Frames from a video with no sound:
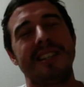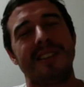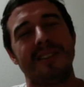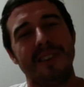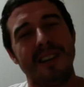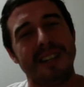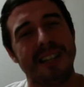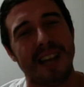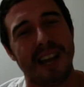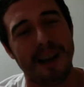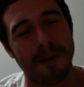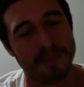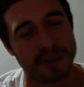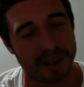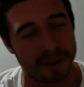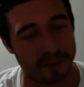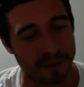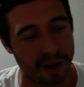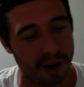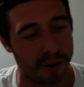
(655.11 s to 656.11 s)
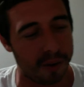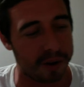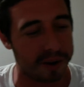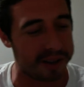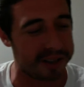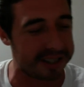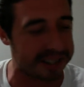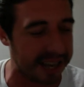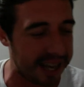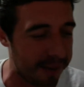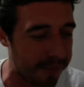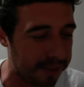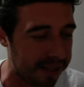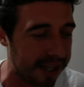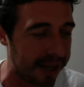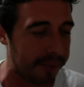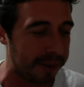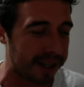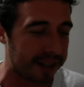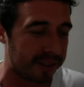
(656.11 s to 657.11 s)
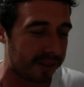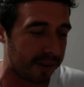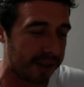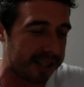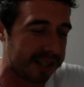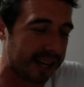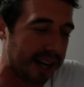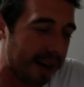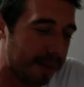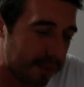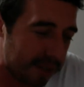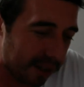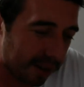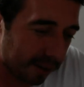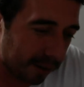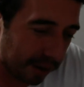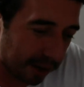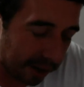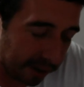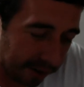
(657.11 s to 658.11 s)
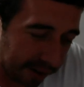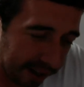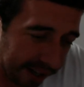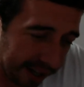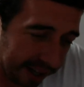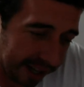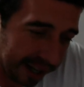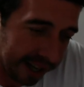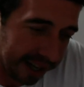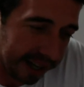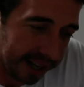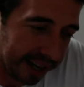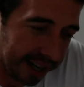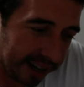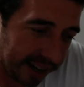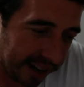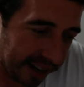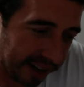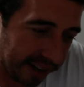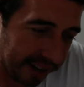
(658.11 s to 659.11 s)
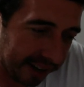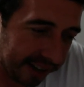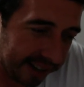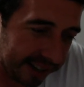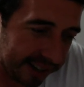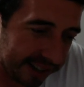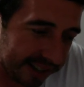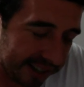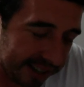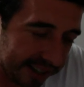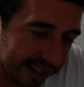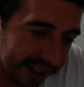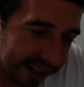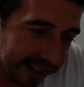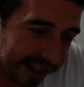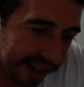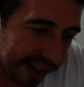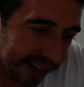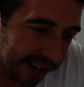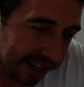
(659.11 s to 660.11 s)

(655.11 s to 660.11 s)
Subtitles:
3 times in a row or the same gimmick 3 times in a row. Holy shit.